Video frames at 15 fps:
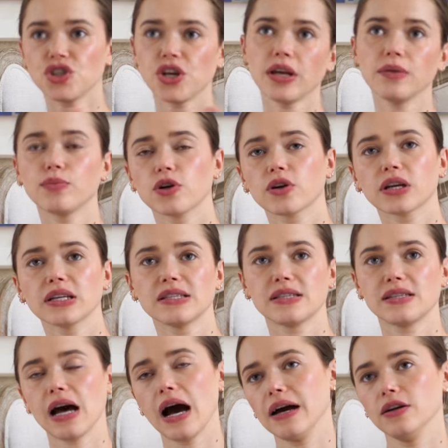Jane Birkin
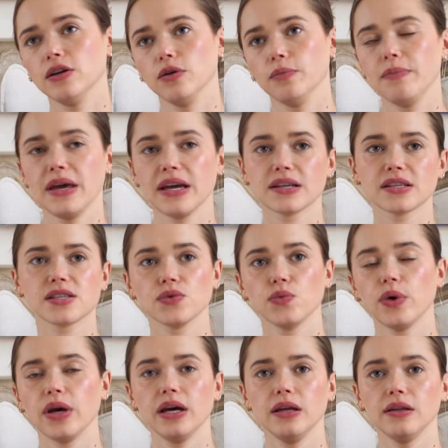style mixed
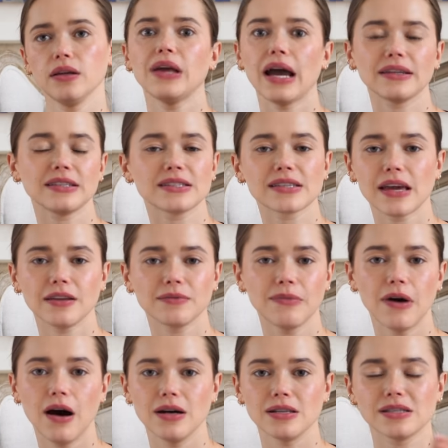with nineties Kate
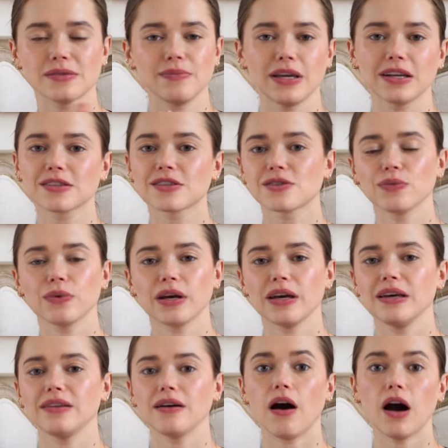Moss mixed
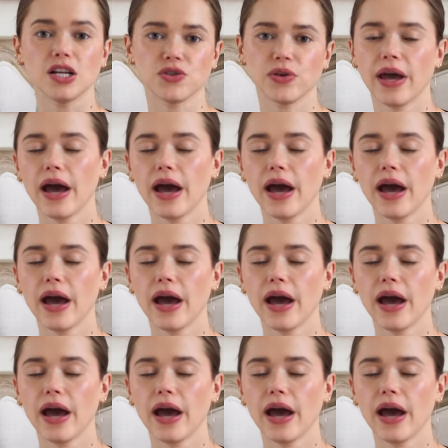with Audrey